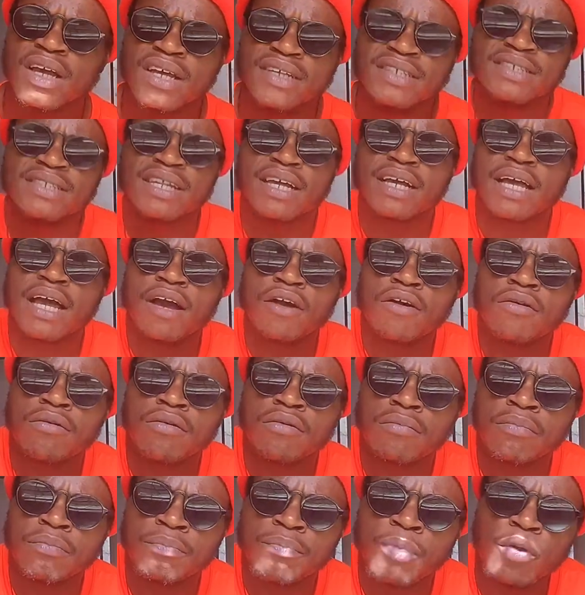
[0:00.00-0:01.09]
Sister
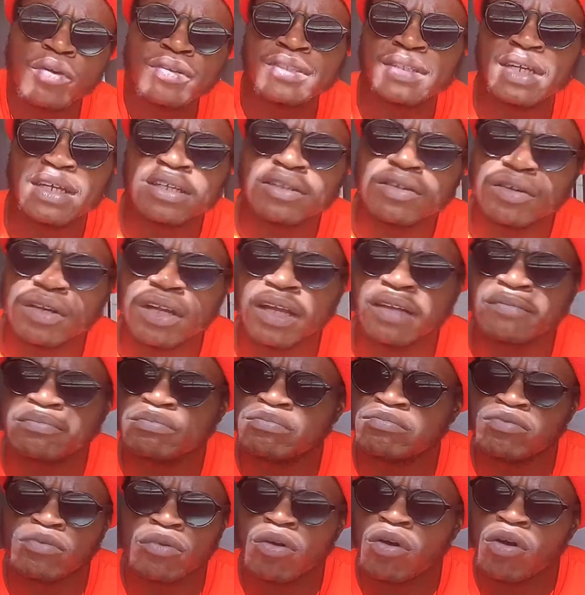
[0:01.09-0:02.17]
Caro posted it on her
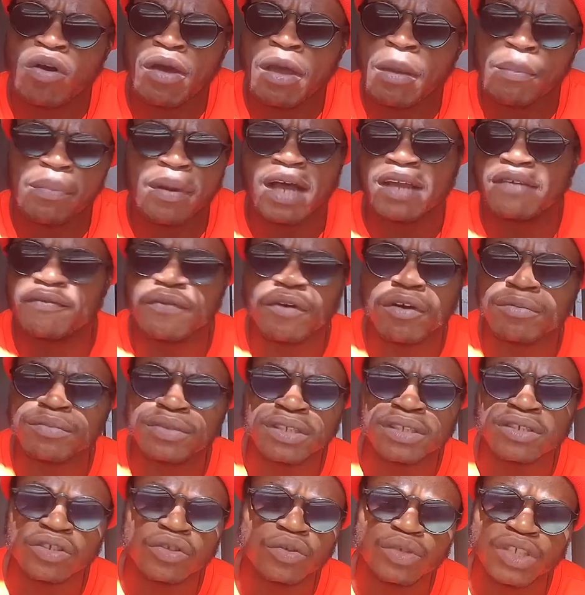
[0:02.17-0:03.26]
all her platforms
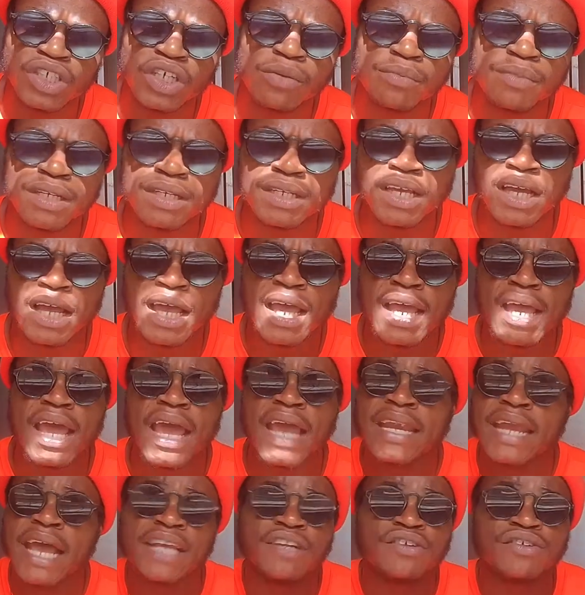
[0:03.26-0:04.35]
and social media,
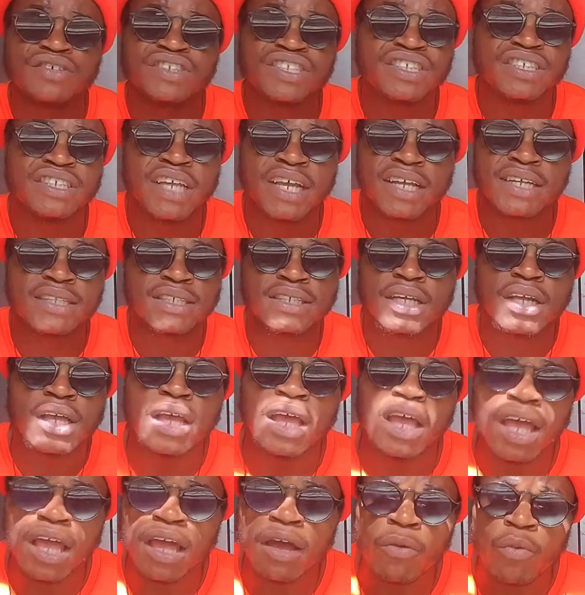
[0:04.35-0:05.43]
and I just checked
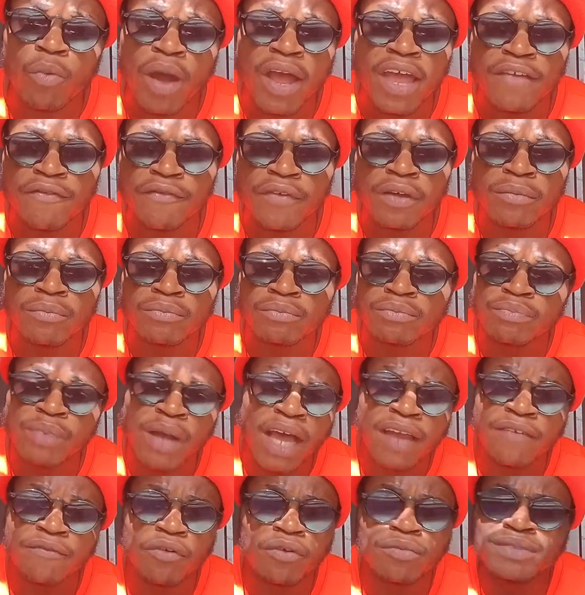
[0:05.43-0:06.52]
YFM
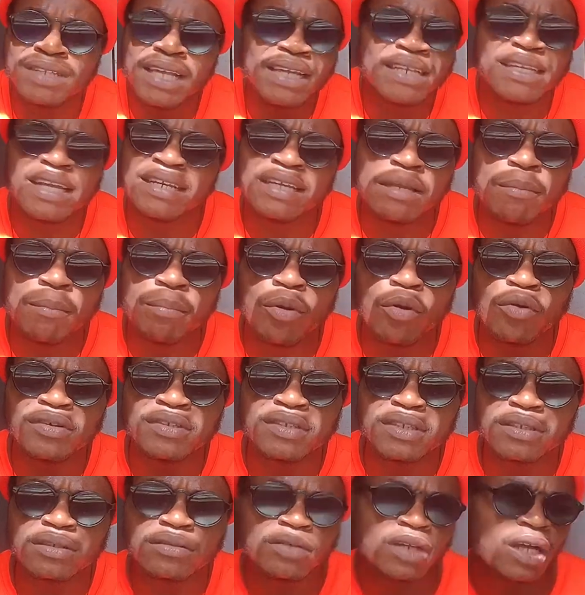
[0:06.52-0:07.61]
platforms and they didn't
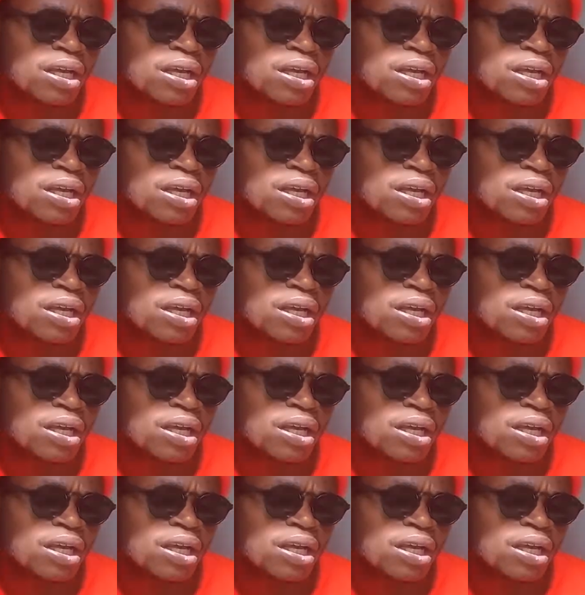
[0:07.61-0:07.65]
post it. You